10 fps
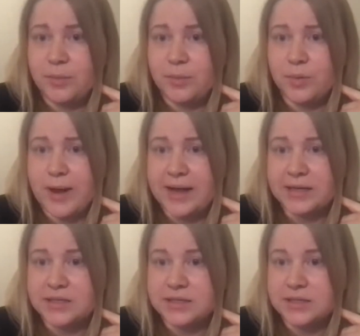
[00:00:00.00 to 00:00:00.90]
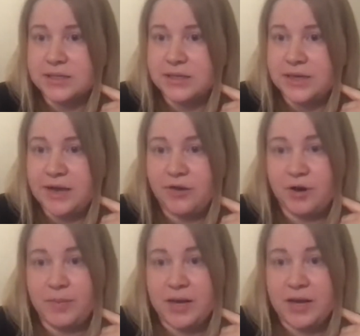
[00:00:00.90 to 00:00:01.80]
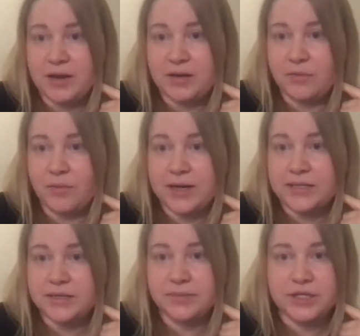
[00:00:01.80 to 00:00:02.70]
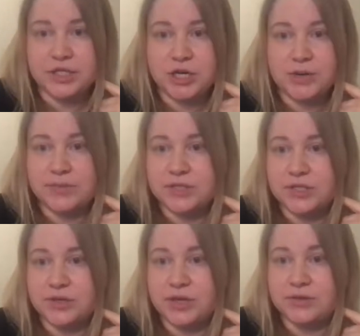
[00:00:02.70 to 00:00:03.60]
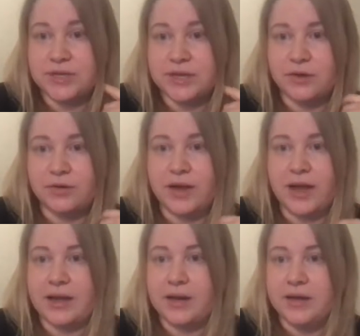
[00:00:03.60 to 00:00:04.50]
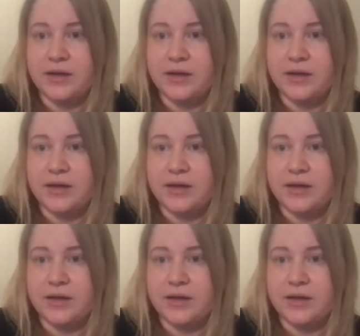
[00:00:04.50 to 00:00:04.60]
Brent, in your opinion, what is the ratio of studios that can create